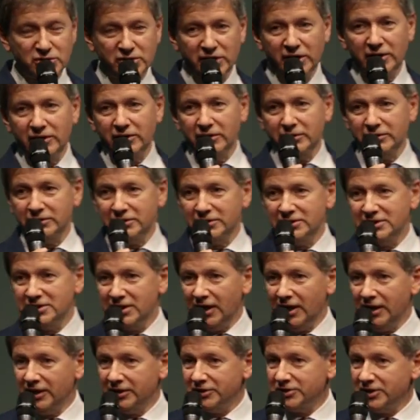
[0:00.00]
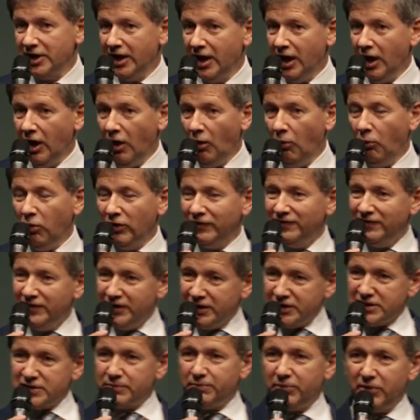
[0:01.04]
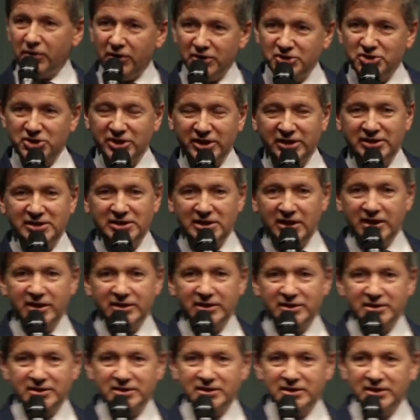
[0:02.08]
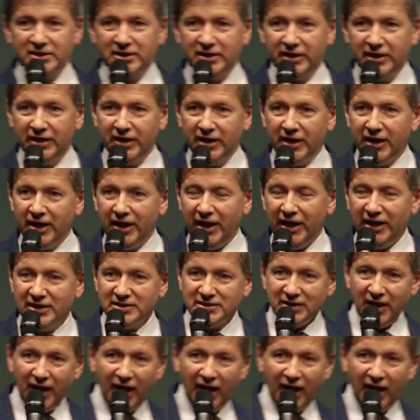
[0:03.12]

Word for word: trillion. What this project does is